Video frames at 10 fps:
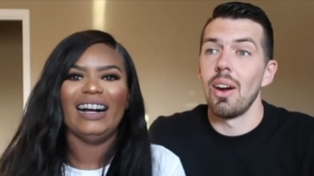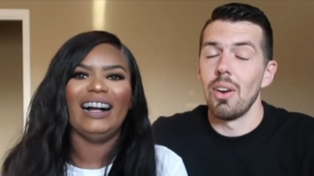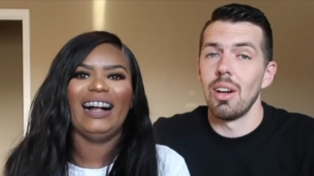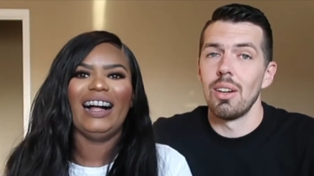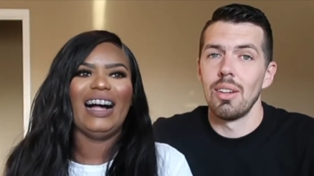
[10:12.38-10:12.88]

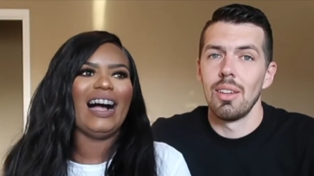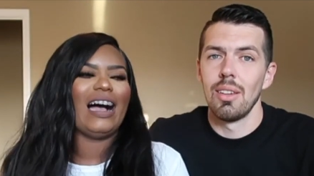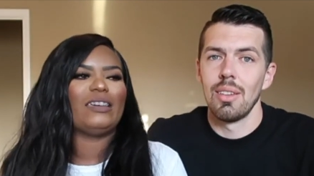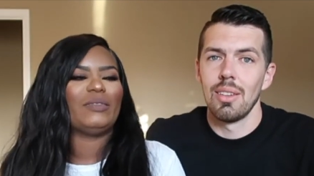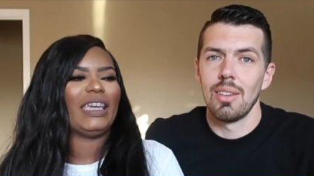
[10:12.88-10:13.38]
Speaker 1: hour.
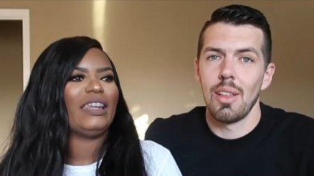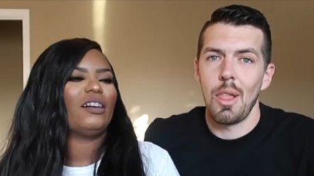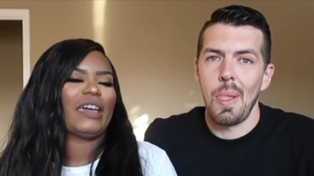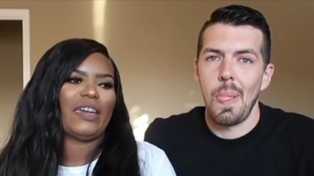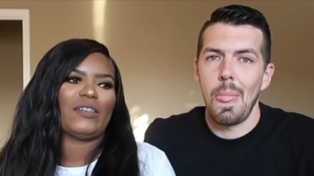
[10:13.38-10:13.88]
Speaker 2: I mean,
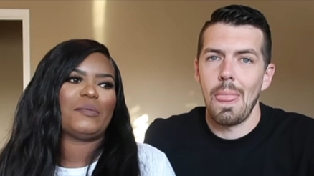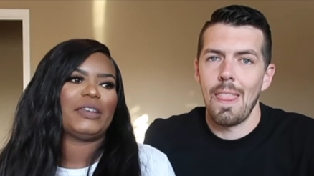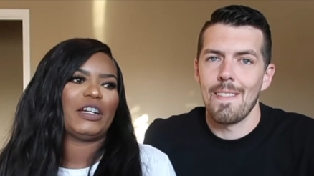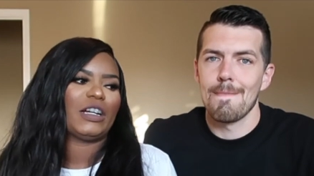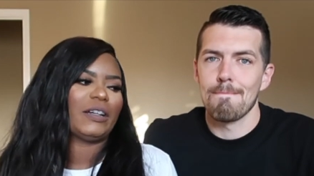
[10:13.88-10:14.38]
okay, if I'm
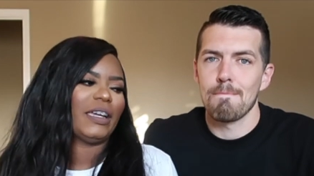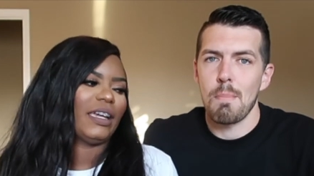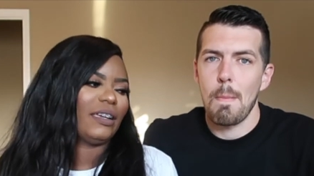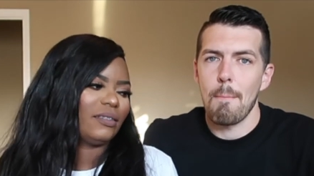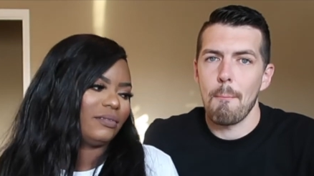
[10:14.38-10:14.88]
in a
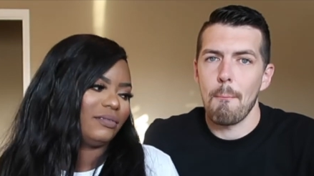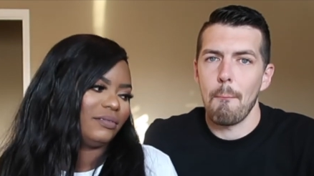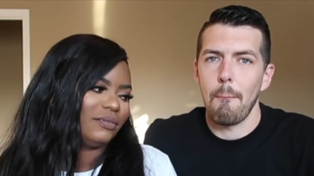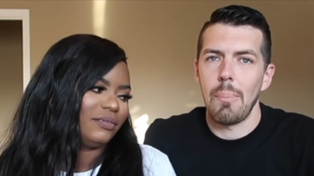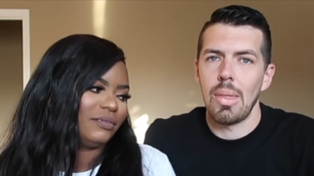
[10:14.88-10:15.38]
hurry.
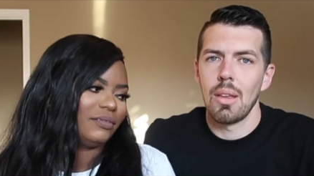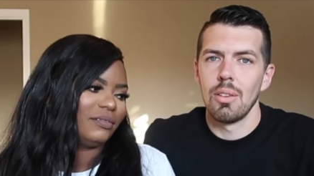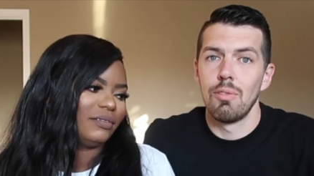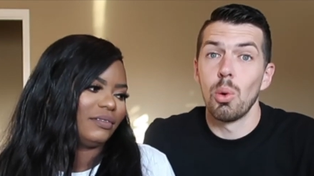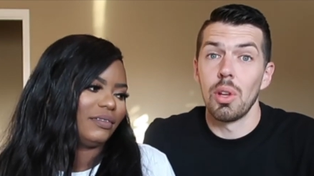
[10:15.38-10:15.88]

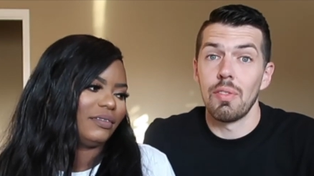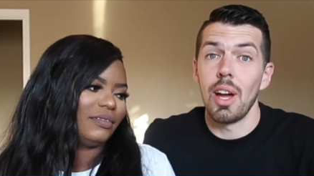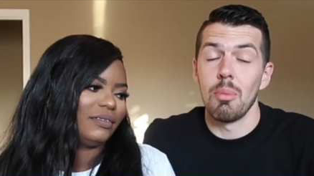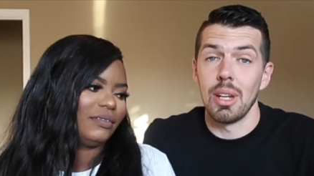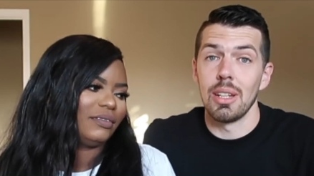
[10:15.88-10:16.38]

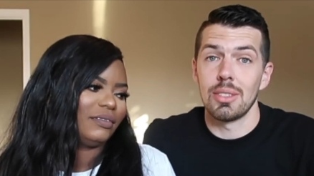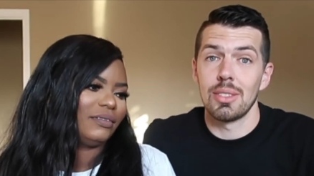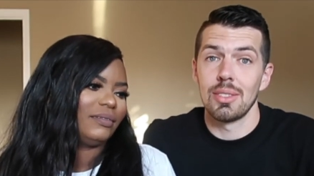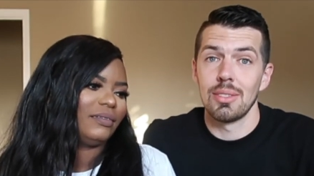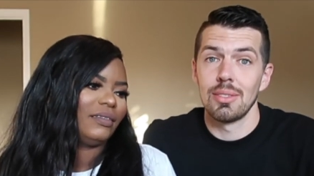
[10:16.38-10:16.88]
Speaker 1: 45
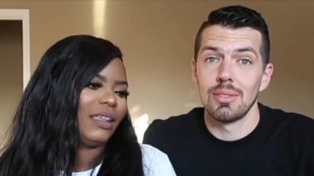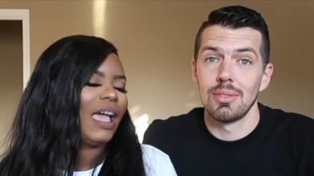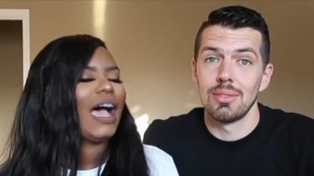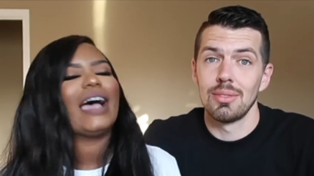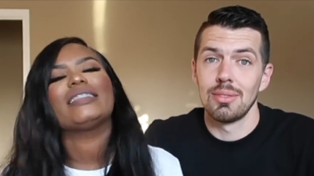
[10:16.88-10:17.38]
minutes.
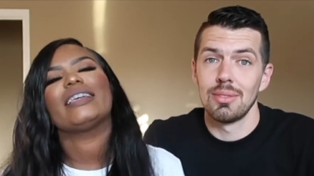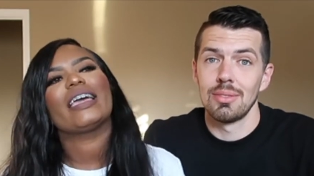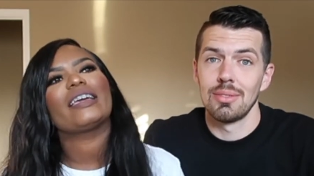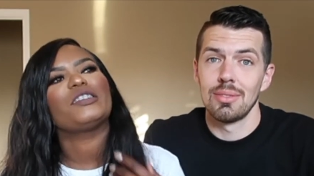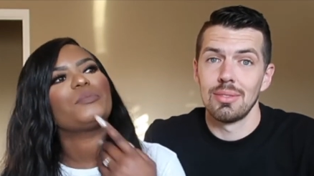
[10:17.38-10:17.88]
Speaker 2: I said
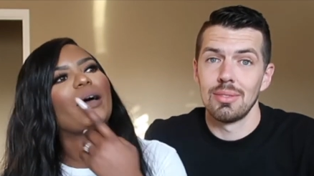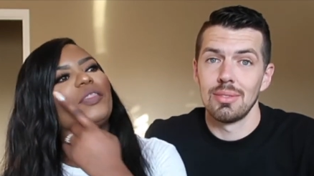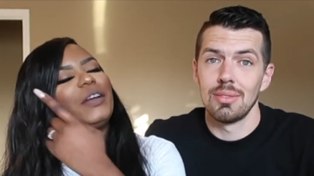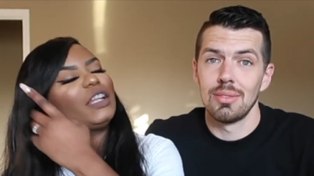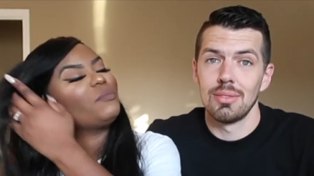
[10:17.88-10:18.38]
I could do
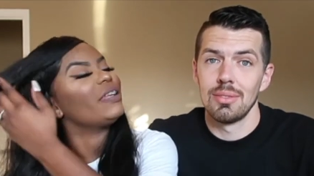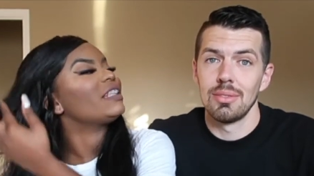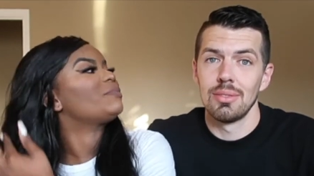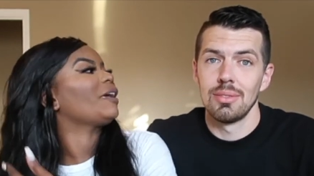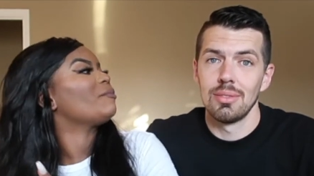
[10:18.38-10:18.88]
about 30
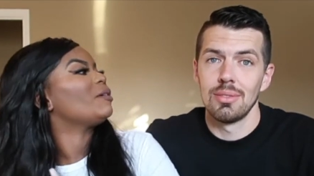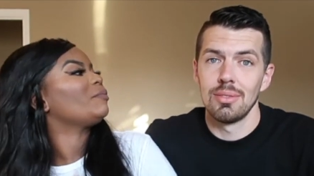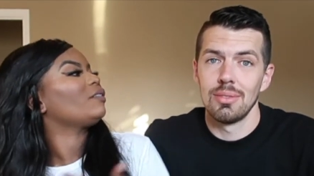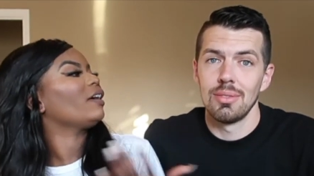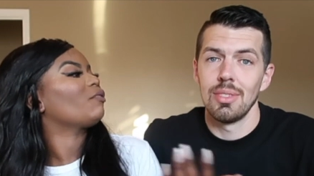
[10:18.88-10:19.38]
minutes, babe.
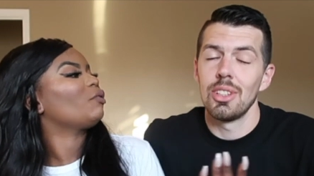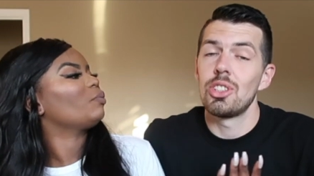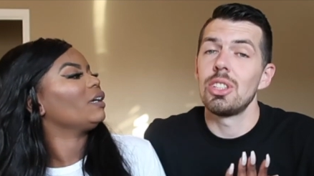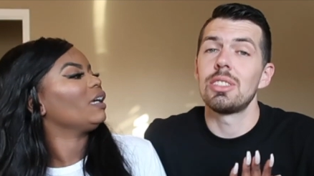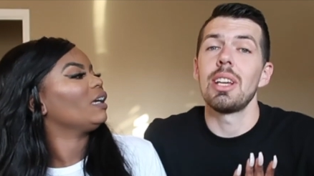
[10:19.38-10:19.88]
Remember like when
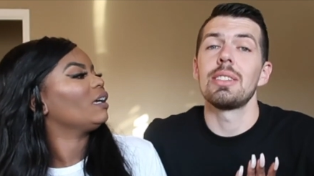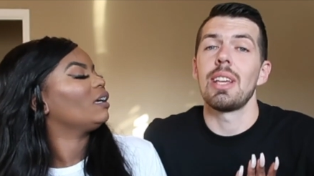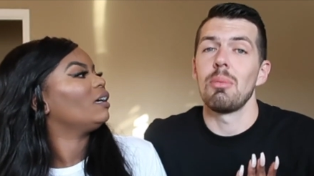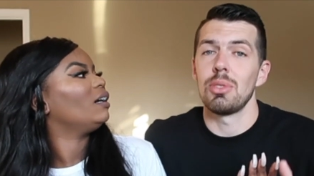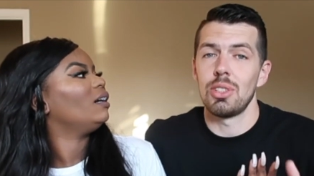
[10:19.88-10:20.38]
she we... She says
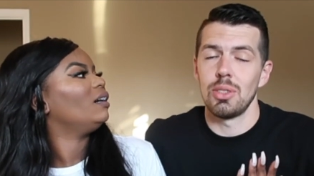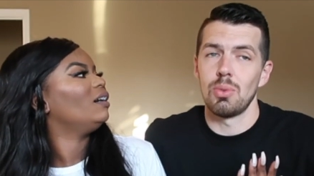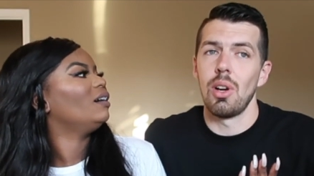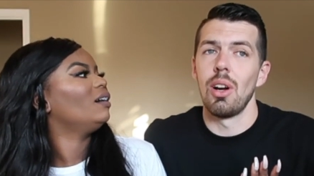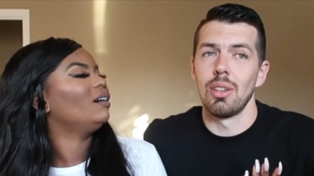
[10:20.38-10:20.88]
Speaker 1: that, but
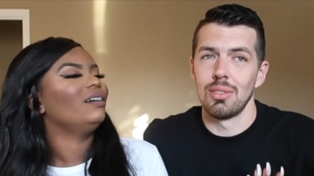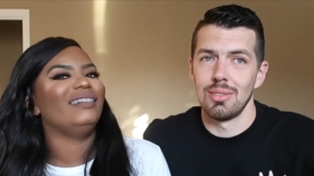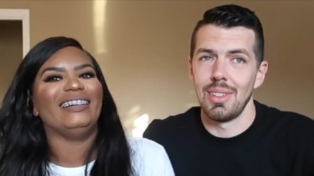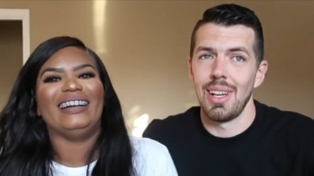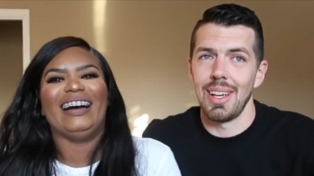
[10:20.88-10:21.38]
she's wrong.
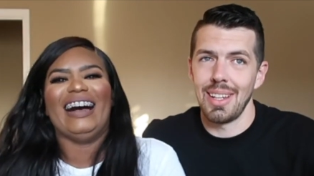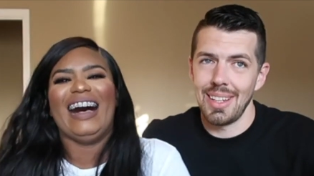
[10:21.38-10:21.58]
I